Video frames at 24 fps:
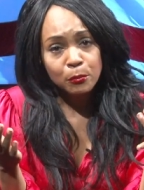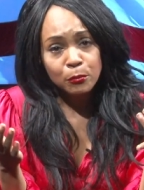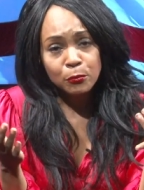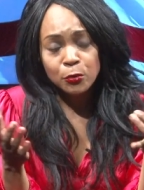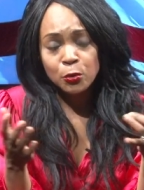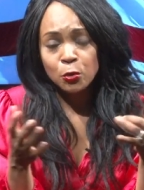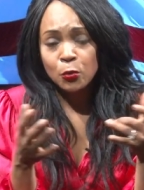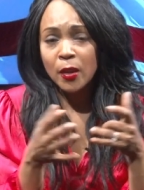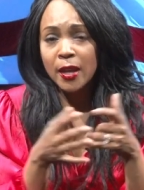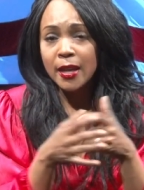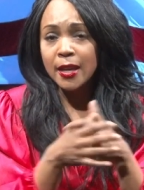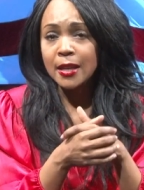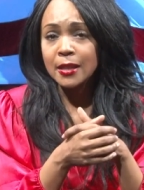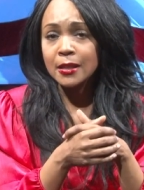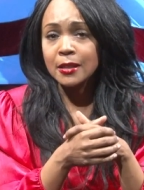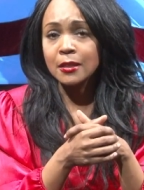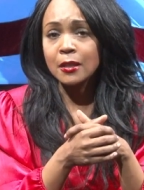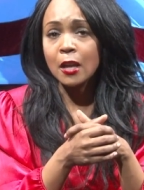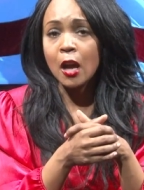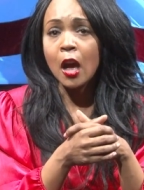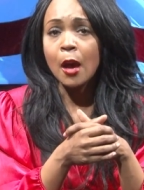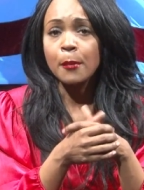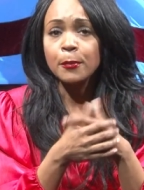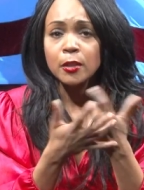Do they get
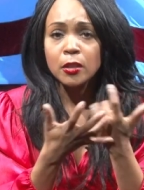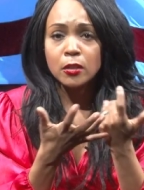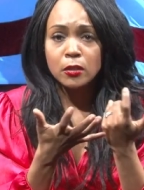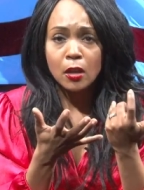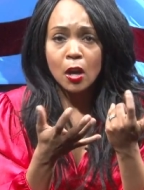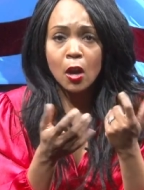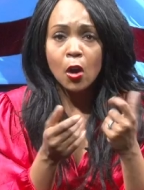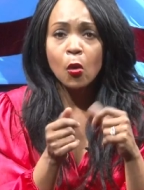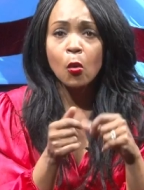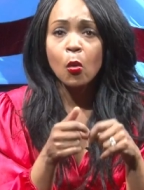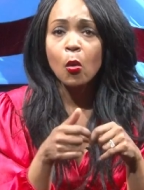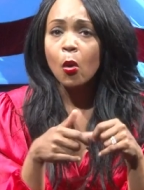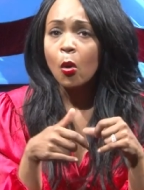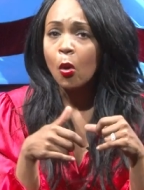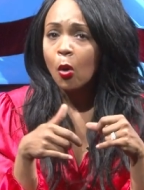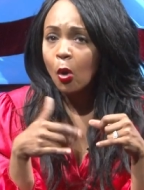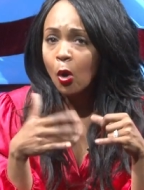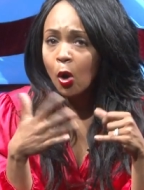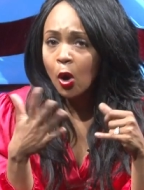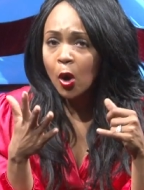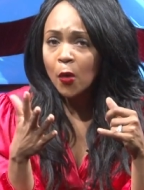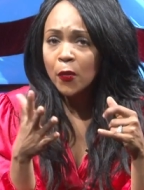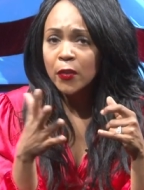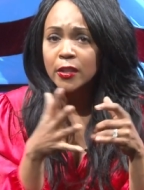stopped? No.
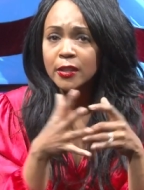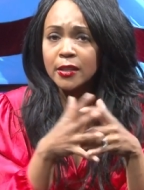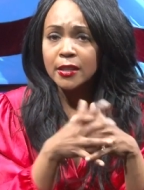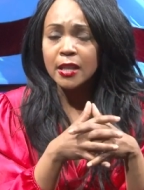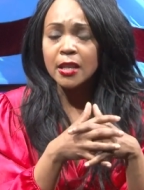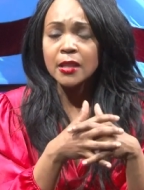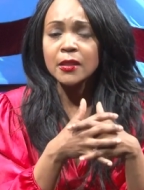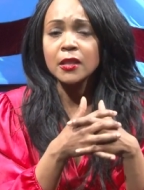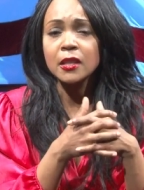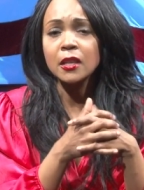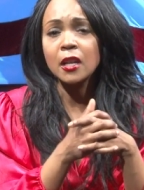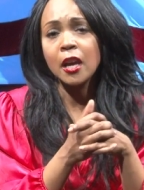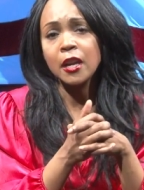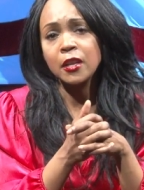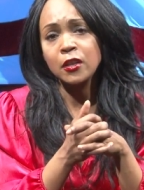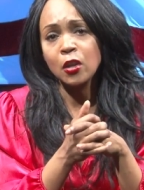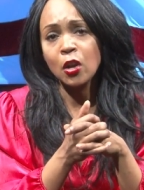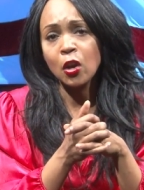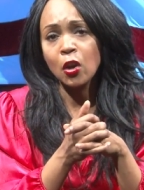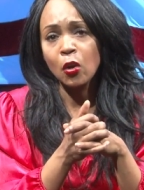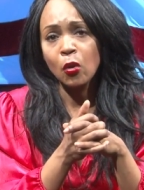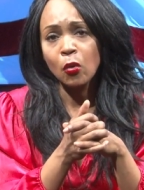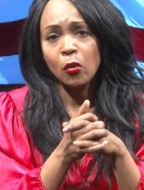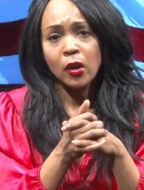All these kids that I
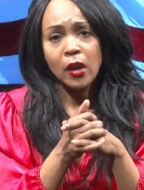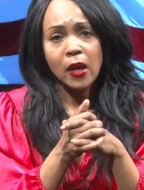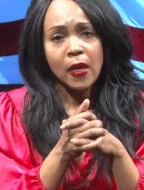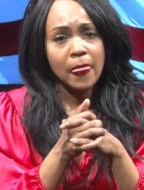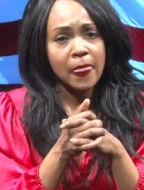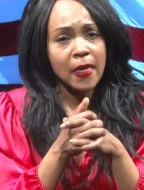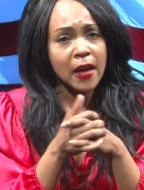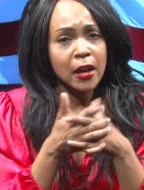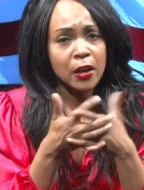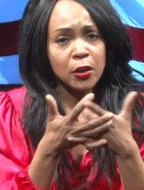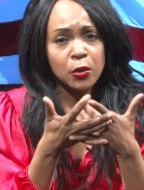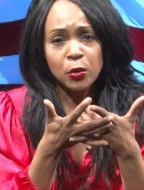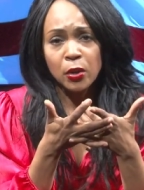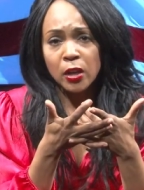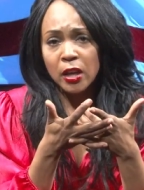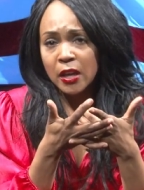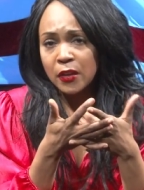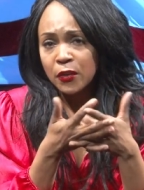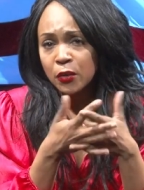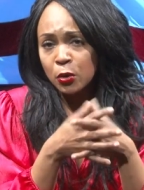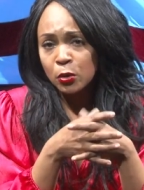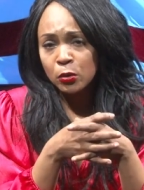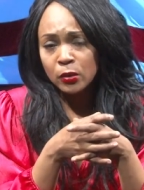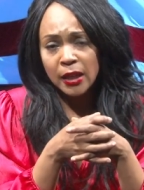know that are
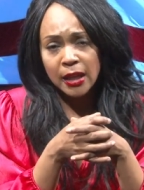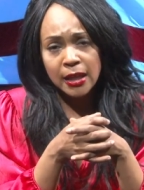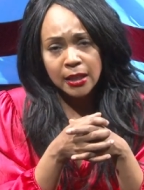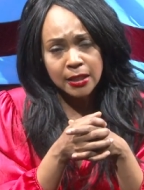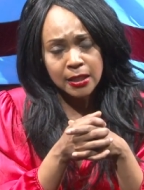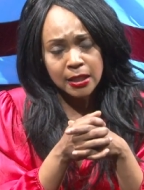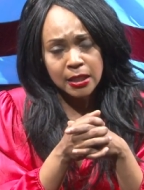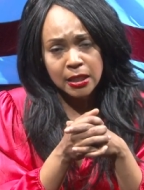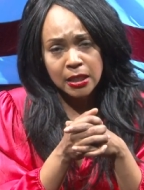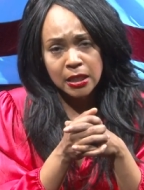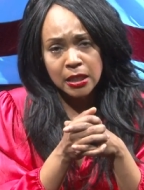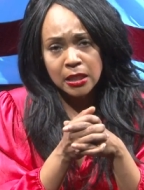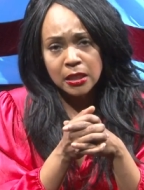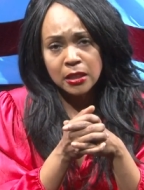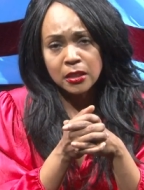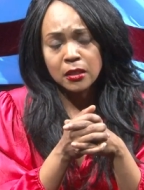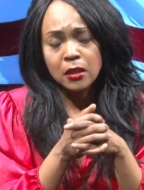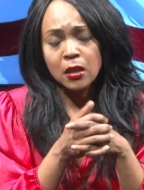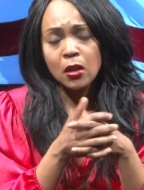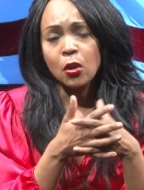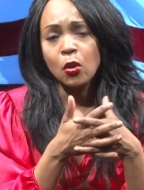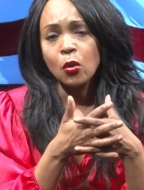in their late teens,